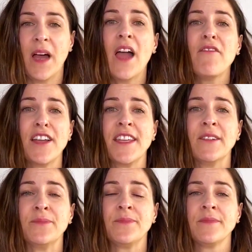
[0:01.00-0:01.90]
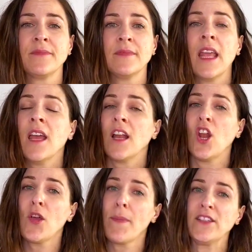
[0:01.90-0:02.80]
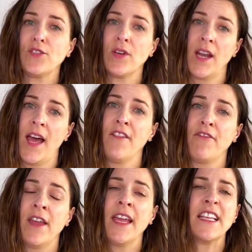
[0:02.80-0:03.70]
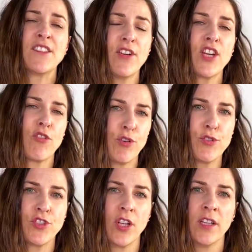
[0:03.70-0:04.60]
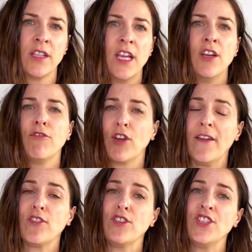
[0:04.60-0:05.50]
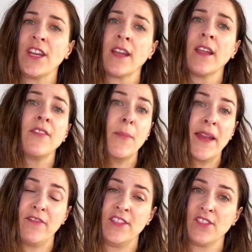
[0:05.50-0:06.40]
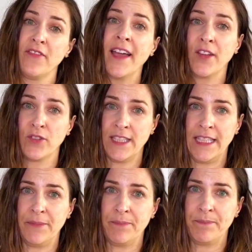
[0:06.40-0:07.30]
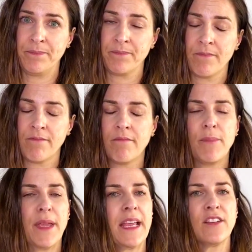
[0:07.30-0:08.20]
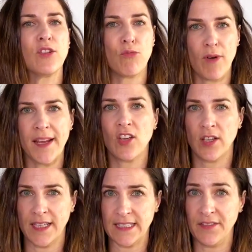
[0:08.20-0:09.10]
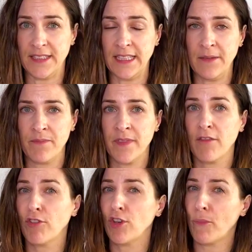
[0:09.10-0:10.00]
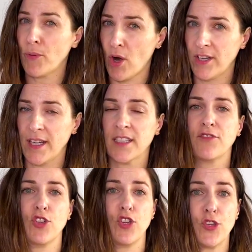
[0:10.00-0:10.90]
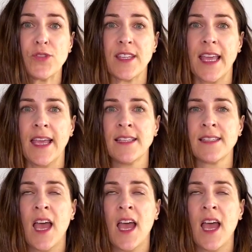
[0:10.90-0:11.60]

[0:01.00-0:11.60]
Vanya. Long battery life is very crucial for leveraging the benefits of IoT. Picking the right connectivity for your product, for your user case,